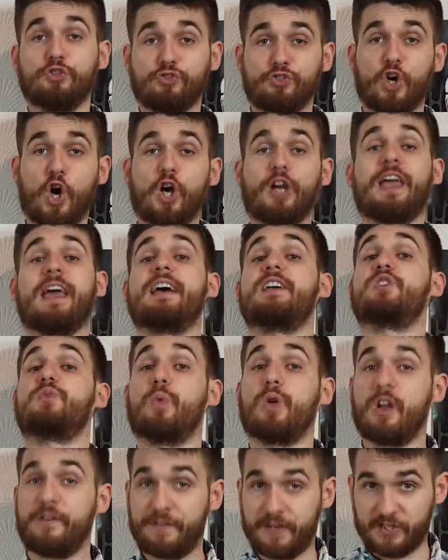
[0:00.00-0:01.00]
Doc has
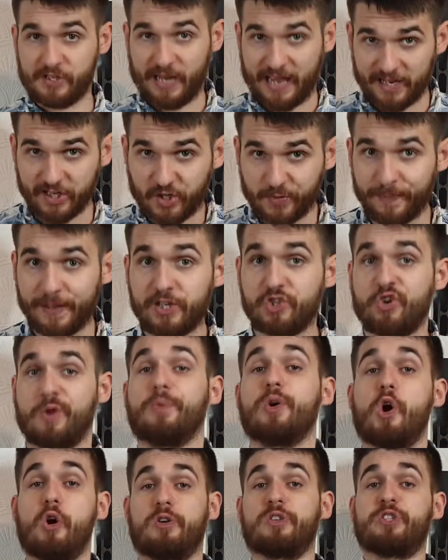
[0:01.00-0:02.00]
one of his henchmen
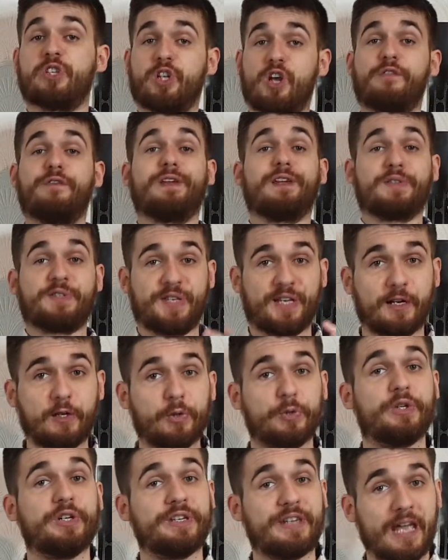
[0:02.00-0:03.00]
drop Carson off in a
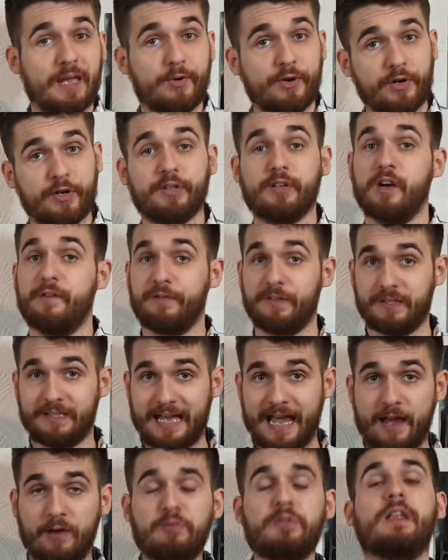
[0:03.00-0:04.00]
secluded neighborhood of the
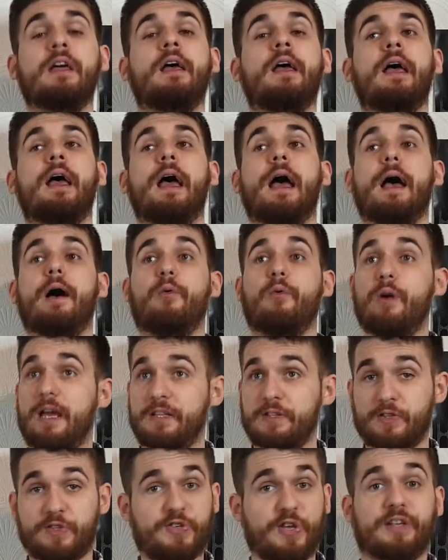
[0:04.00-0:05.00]
town
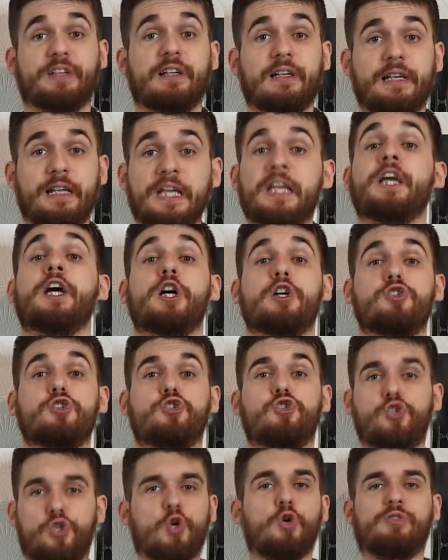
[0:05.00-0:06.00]
when suddenly,
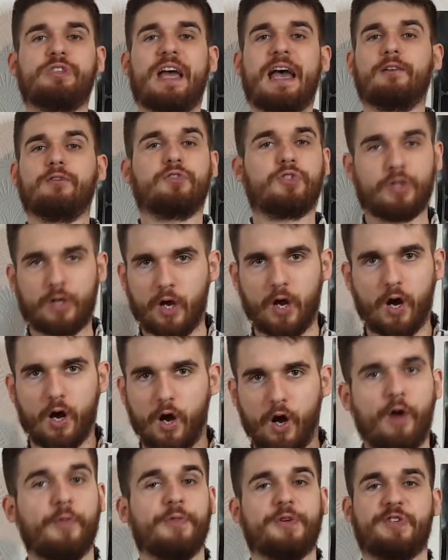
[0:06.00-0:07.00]
shootout
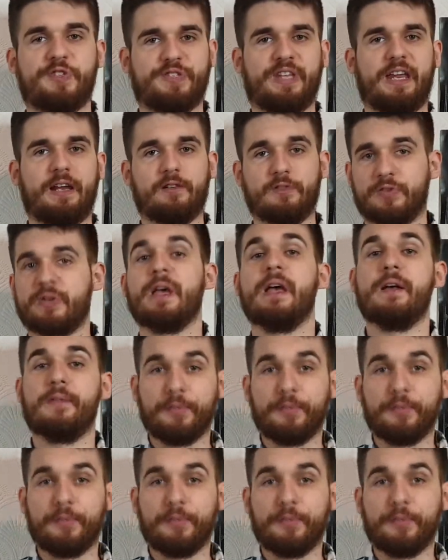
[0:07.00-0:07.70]
on the stairs.